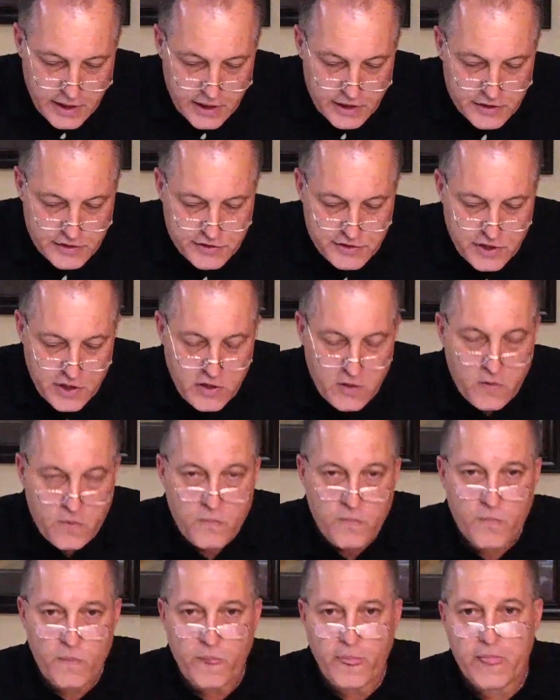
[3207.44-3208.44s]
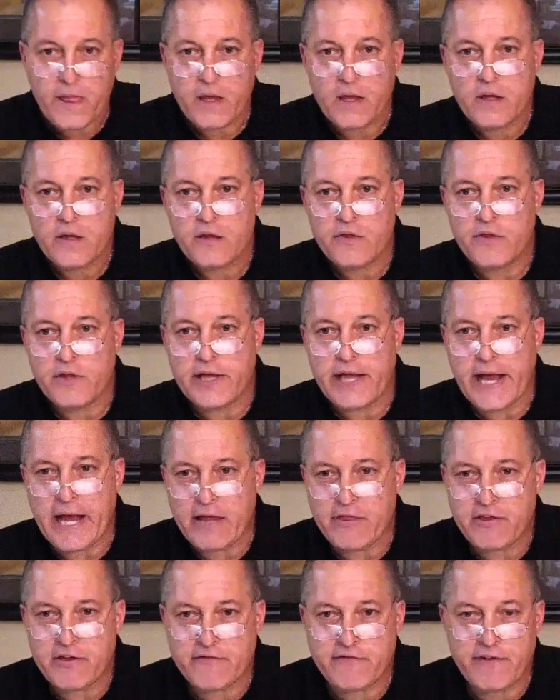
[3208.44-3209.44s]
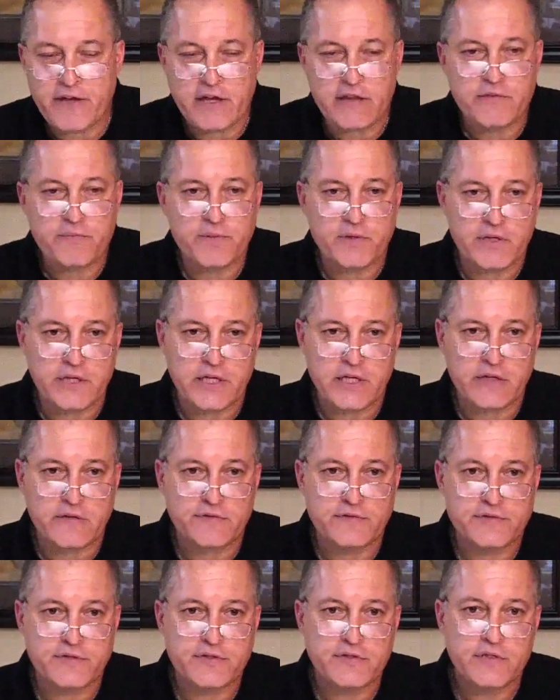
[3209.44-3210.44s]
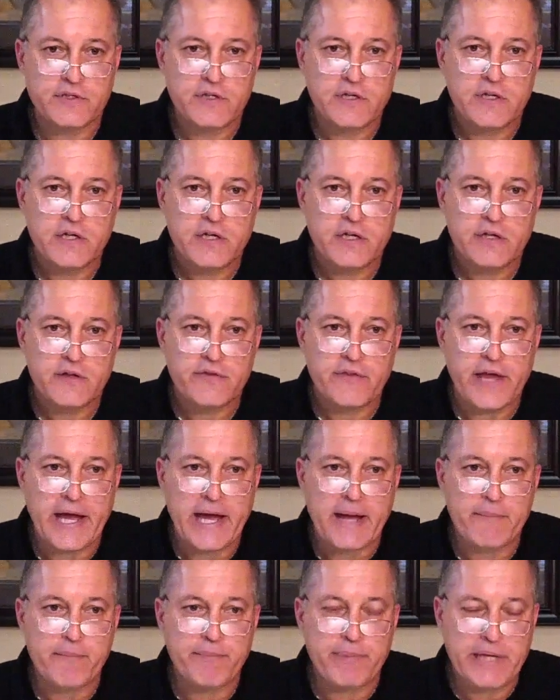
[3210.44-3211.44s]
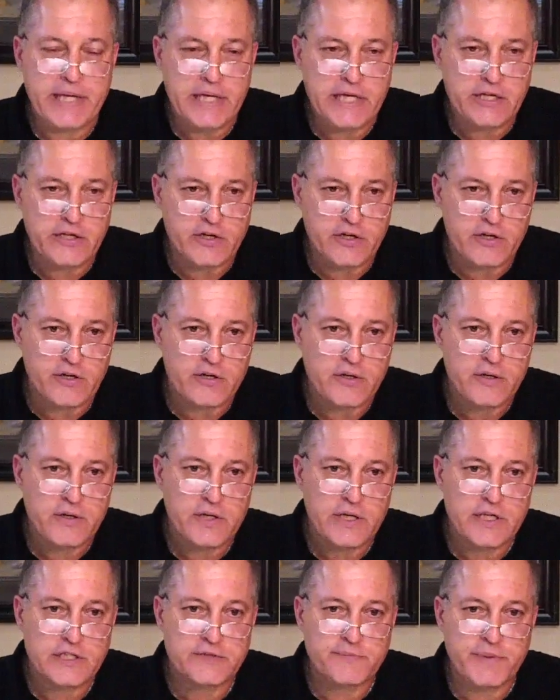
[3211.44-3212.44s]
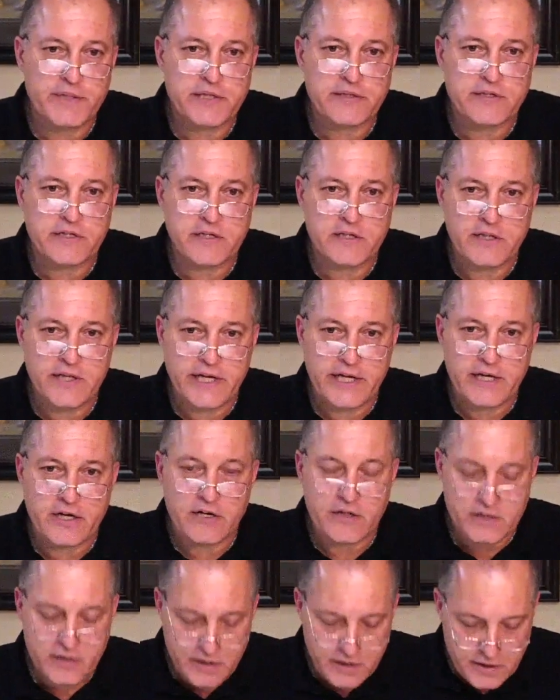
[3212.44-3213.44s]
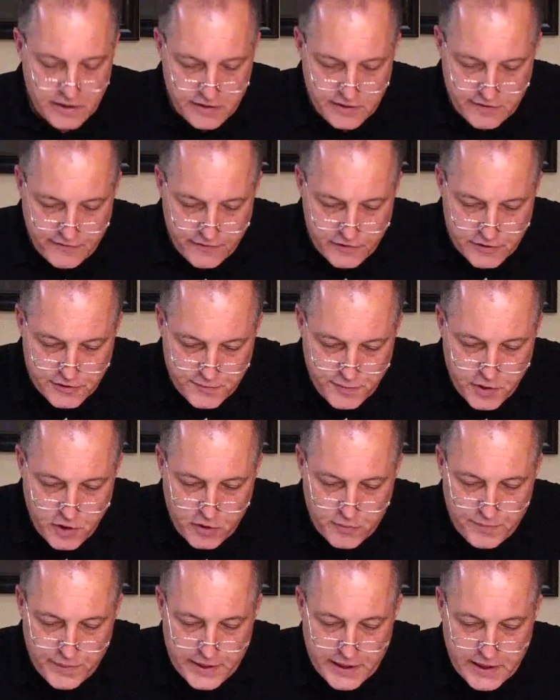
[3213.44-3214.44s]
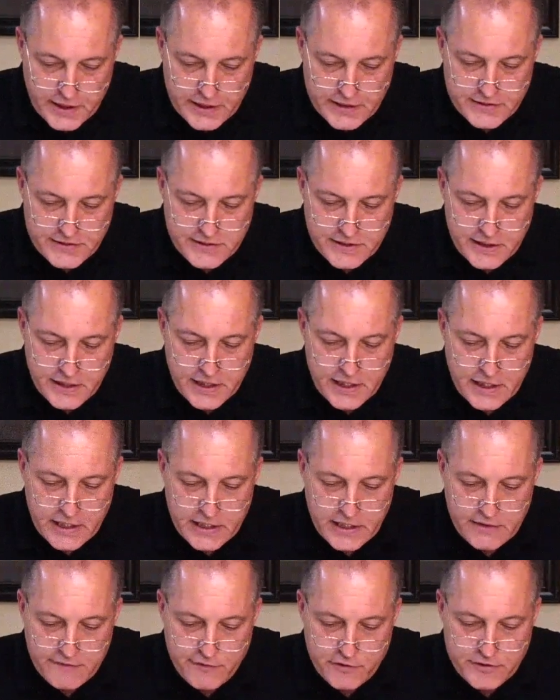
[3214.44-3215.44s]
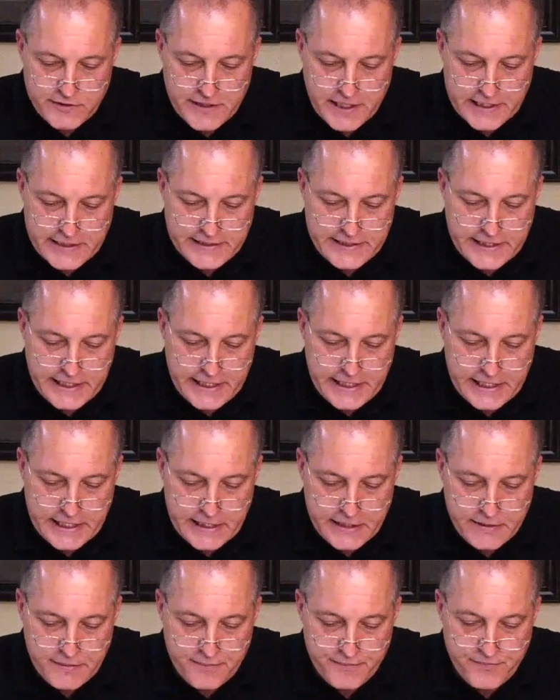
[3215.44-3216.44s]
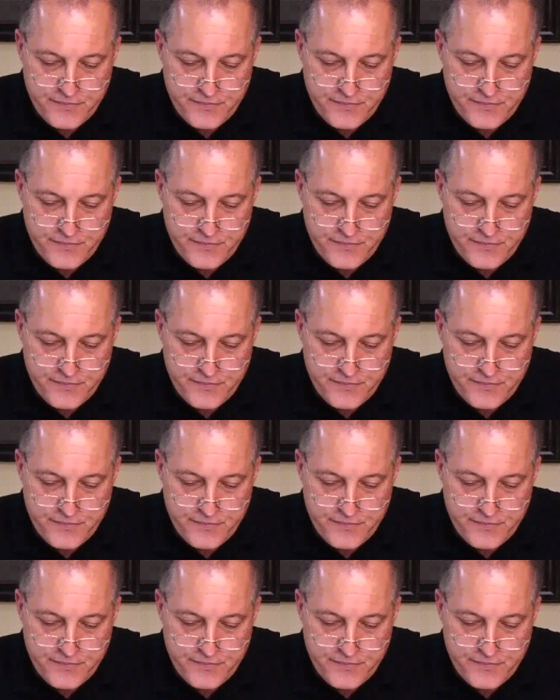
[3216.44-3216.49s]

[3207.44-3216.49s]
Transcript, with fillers: So the Catholic faith believes that Peter is being declared the first pope because in verse 19,